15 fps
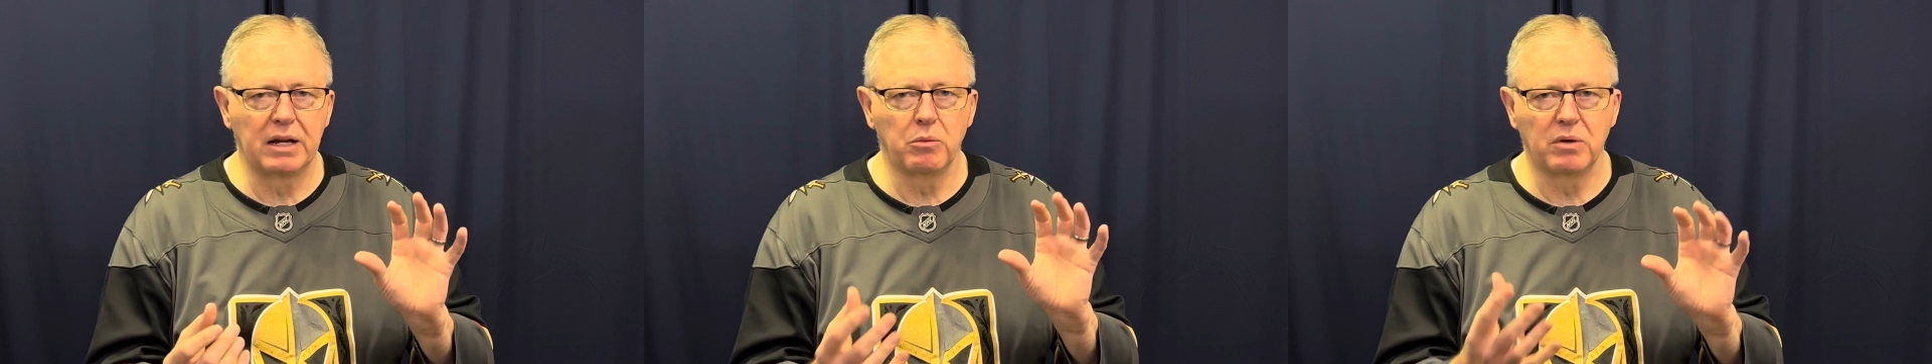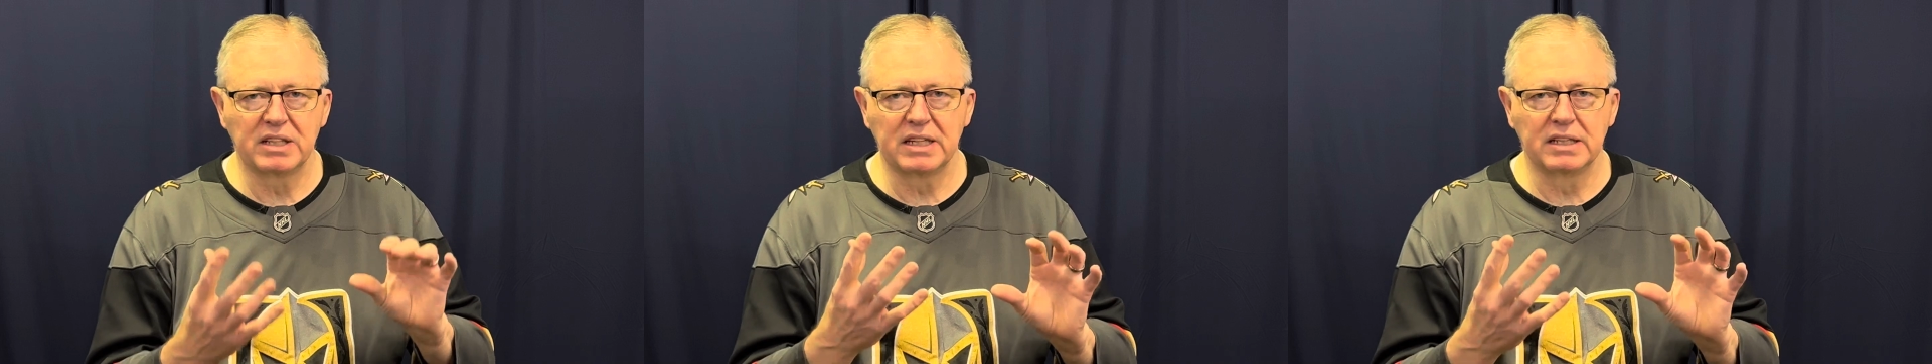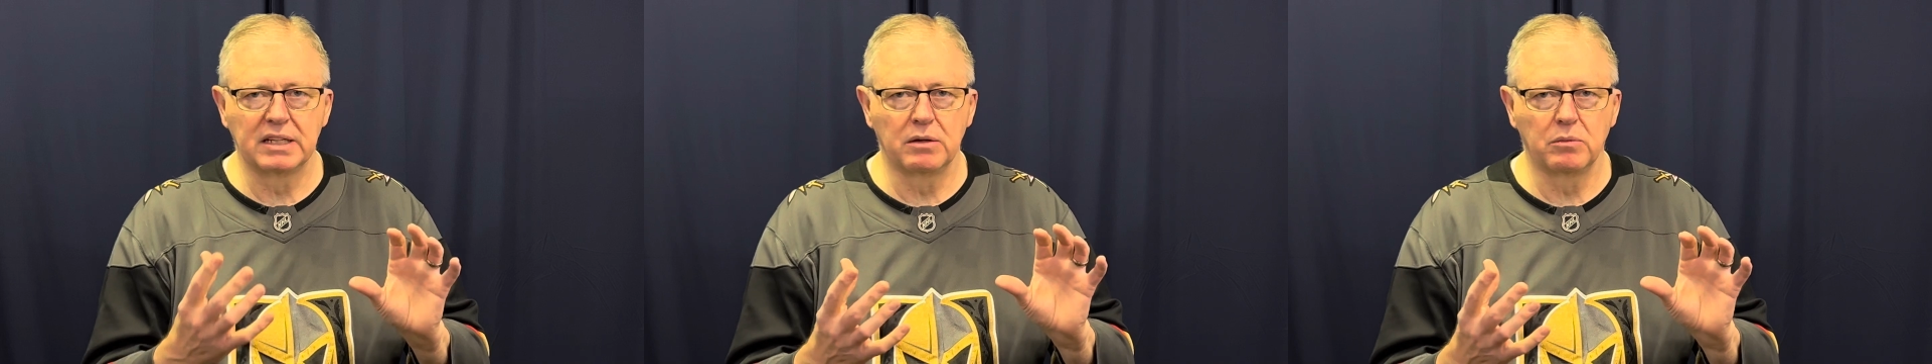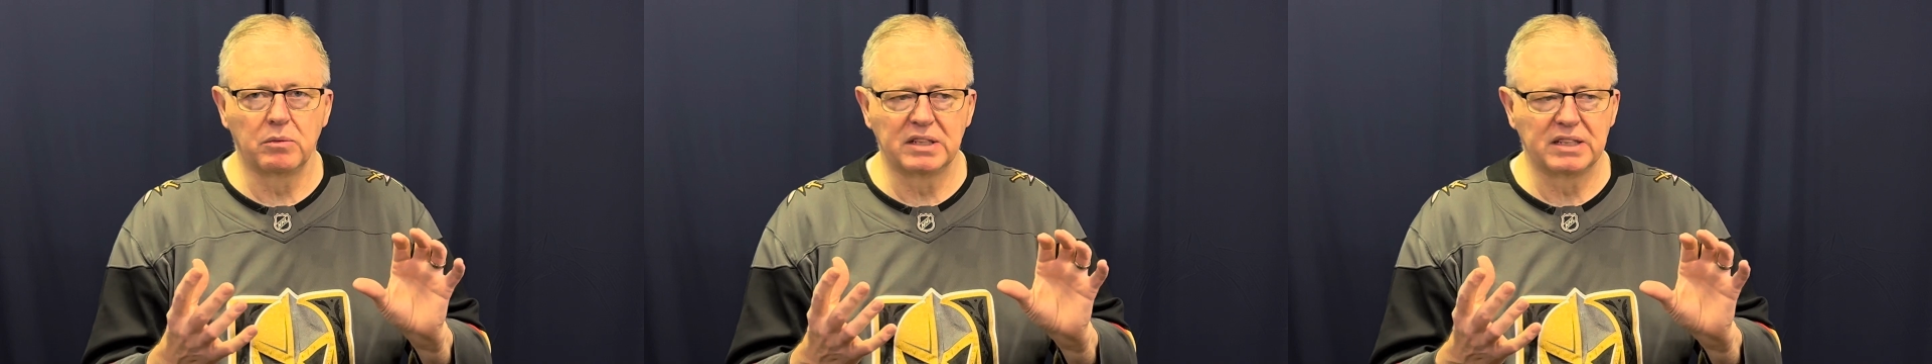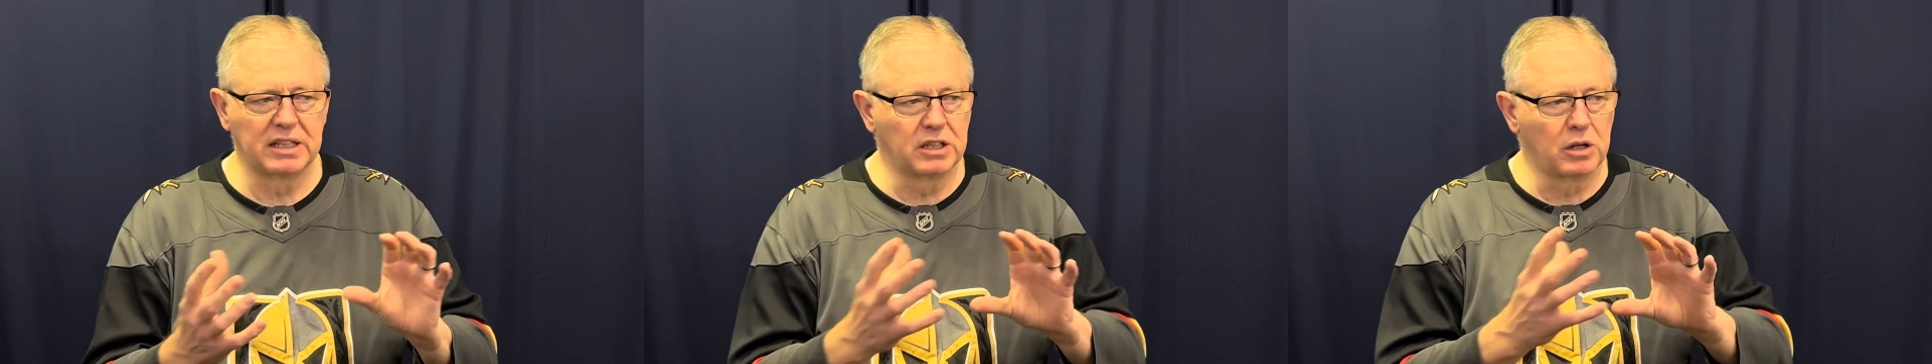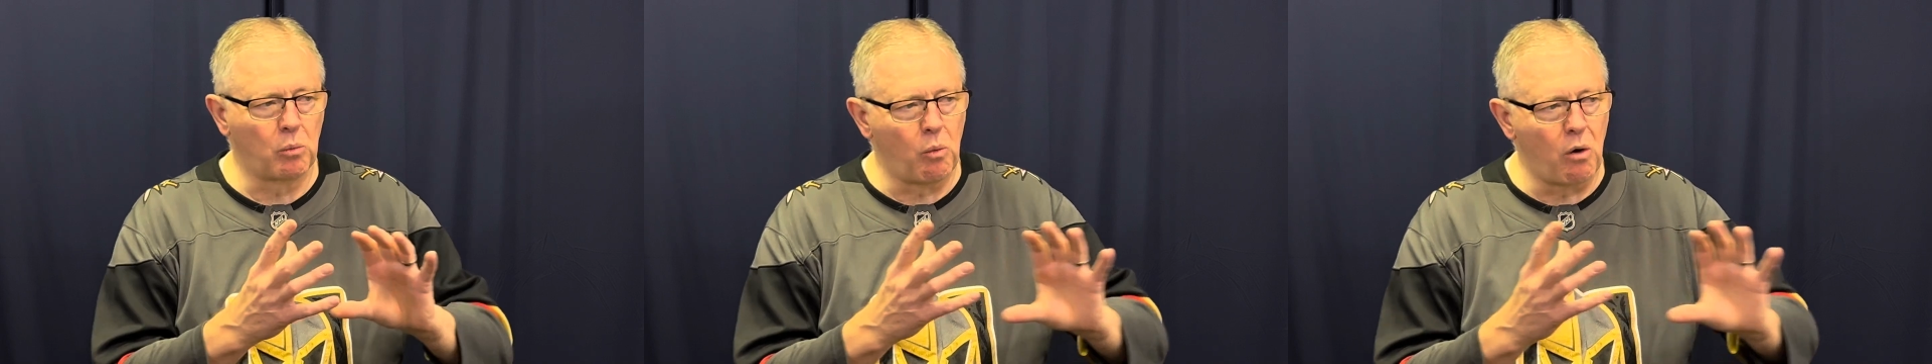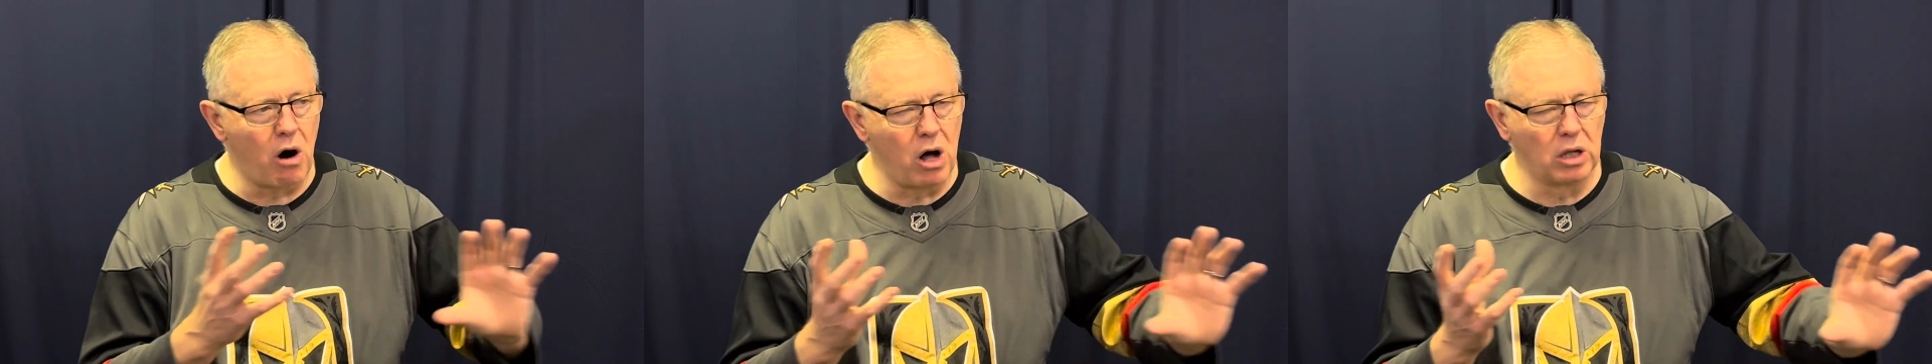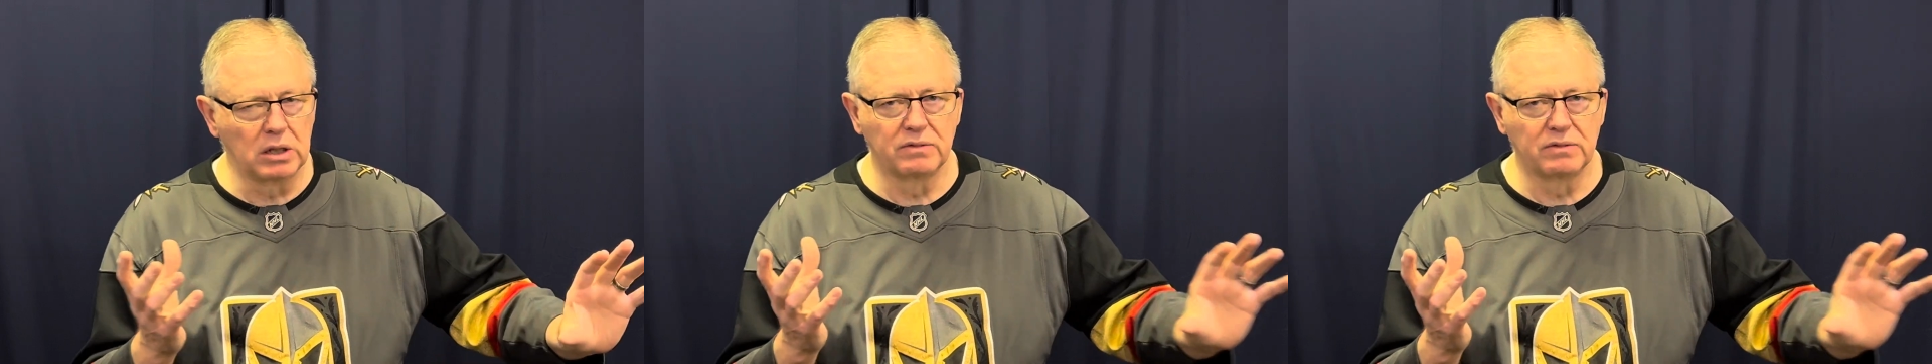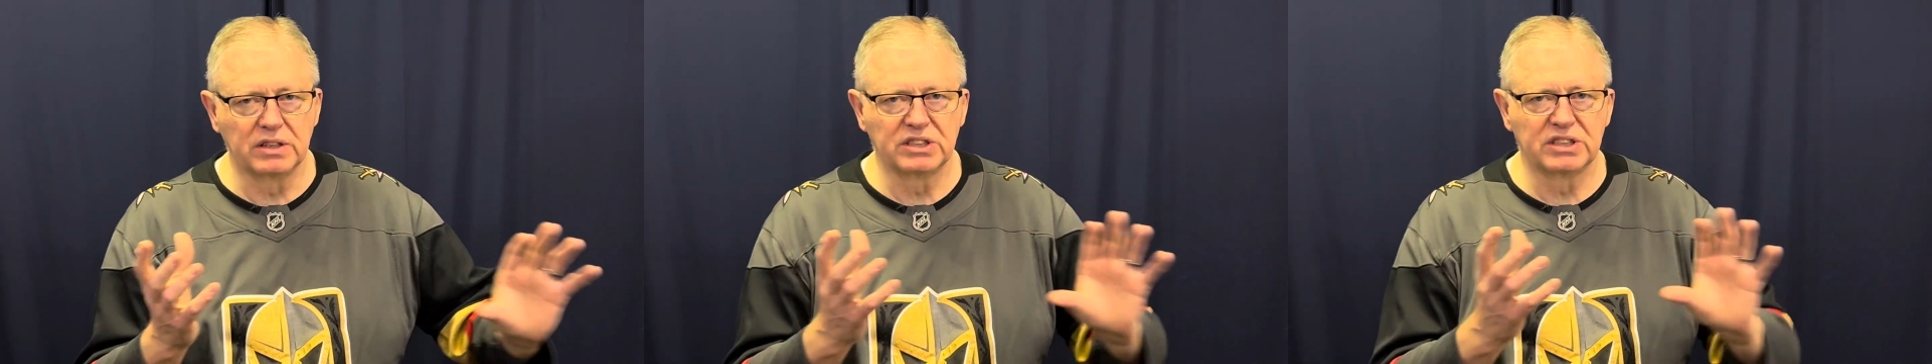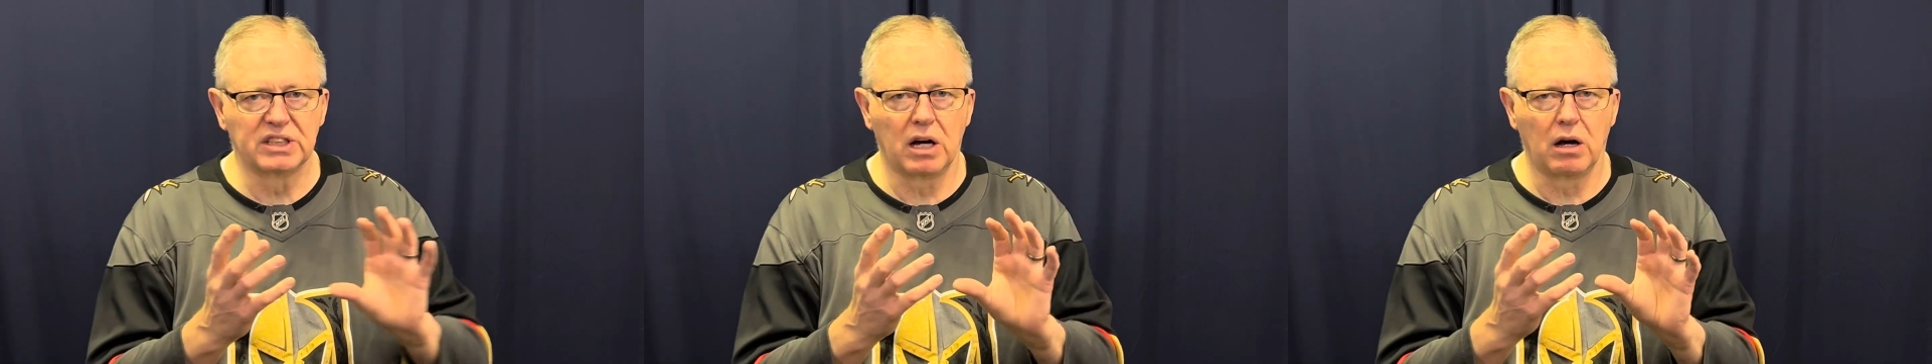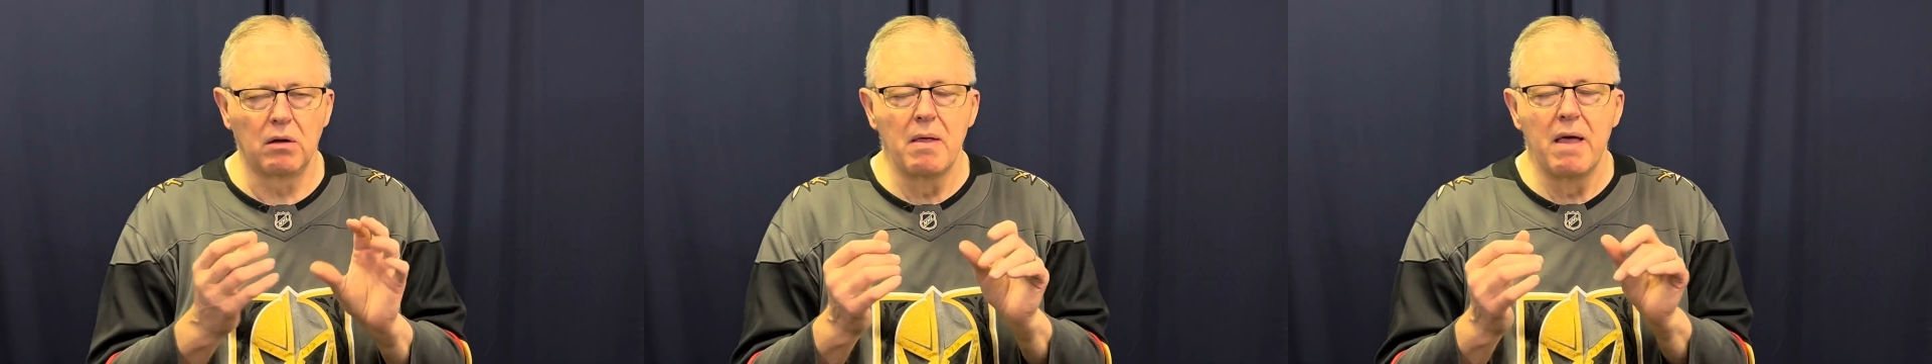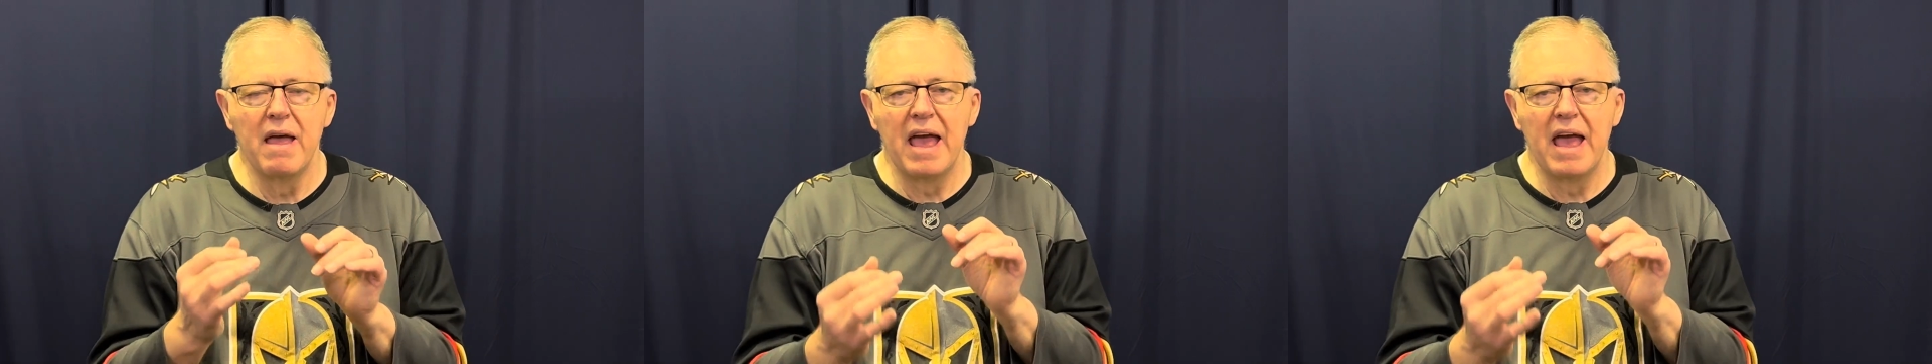within the wall of the cell.